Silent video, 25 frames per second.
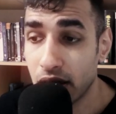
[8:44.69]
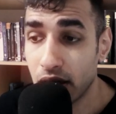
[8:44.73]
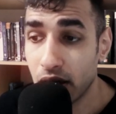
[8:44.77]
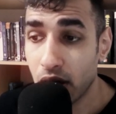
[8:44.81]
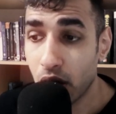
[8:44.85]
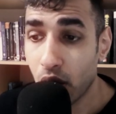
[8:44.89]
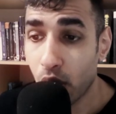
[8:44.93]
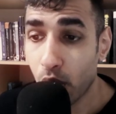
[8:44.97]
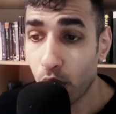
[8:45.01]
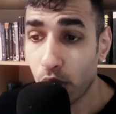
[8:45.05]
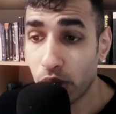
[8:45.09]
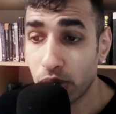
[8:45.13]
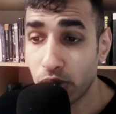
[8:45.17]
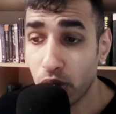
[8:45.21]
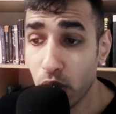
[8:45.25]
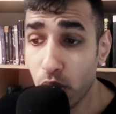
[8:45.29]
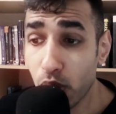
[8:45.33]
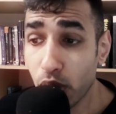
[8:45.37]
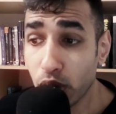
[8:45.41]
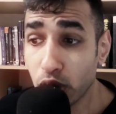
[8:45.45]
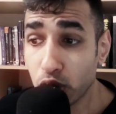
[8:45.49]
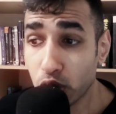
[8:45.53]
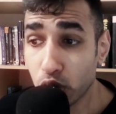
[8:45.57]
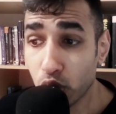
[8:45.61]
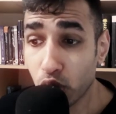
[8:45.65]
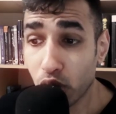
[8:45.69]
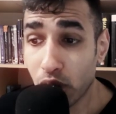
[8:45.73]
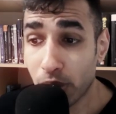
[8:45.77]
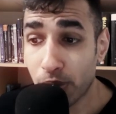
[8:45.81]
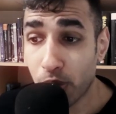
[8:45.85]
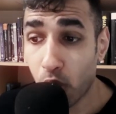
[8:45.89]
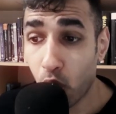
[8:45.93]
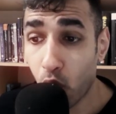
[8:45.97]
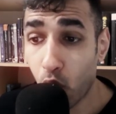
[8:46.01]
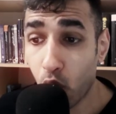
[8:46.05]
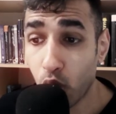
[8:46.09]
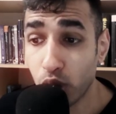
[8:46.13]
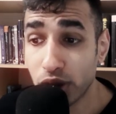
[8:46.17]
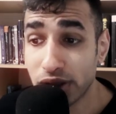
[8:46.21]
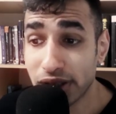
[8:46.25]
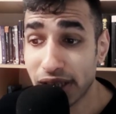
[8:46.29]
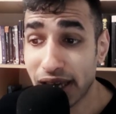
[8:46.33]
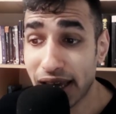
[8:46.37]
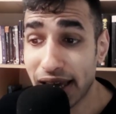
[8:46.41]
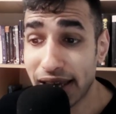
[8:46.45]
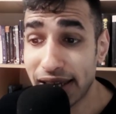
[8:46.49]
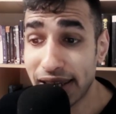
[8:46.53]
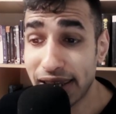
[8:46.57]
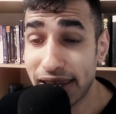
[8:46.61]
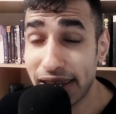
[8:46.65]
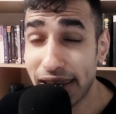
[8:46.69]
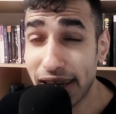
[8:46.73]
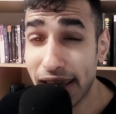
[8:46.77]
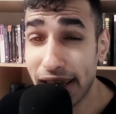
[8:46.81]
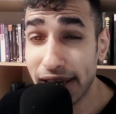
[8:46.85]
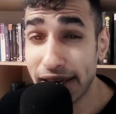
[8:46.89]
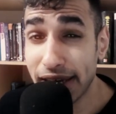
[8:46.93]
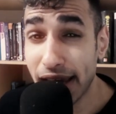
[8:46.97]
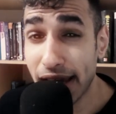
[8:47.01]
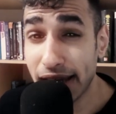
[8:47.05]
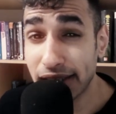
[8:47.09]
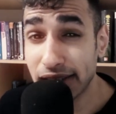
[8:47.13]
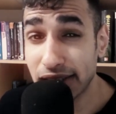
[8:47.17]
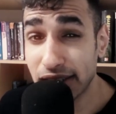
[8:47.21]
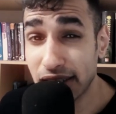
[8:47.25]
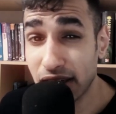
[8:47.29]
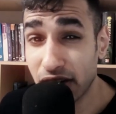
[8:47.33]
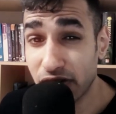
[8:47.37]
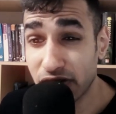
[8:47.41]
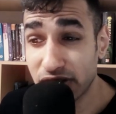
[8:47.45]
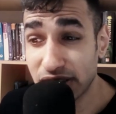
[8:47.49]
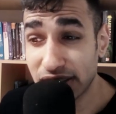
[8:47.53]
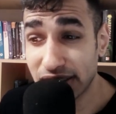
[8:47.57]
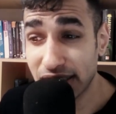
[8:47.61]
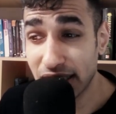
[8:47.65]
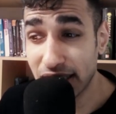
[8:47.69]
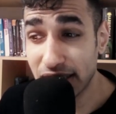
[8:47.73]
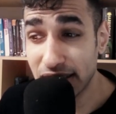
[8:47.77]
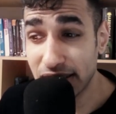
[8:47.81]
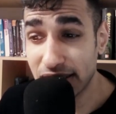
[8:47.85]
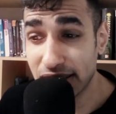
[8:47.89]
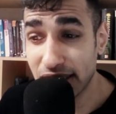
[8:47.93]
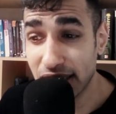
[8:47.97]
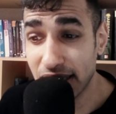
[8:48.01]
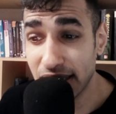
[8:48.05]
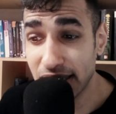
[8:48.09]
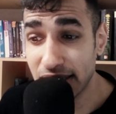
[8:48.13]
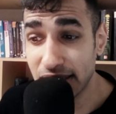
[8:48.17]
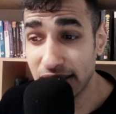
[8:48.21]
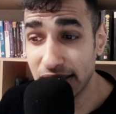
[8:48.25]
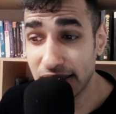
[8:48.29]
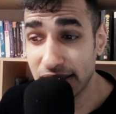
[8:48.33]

When we want to report a negative sentence,